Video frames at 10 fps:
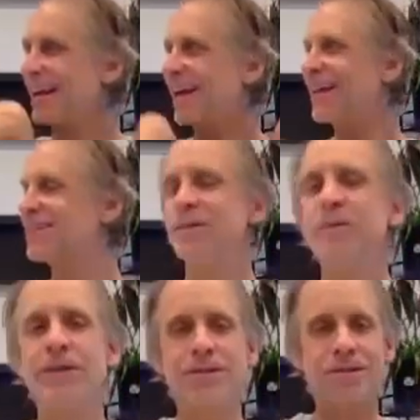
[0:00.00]
got a
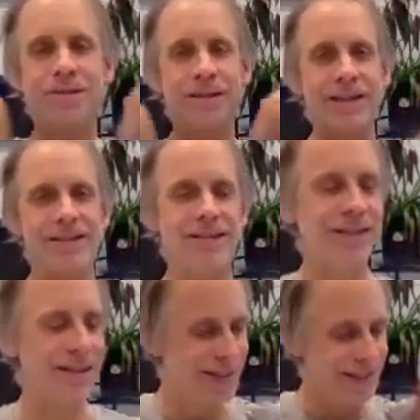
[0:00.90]
cat too, but he's too
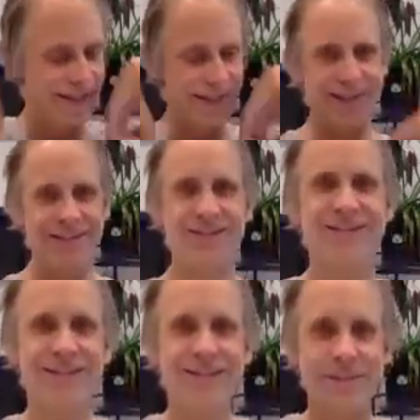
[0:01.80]
lazy.
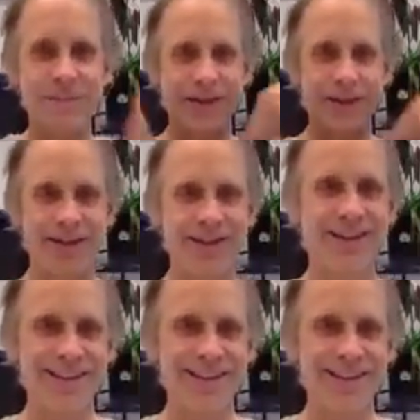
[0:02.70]
He's just sleeping.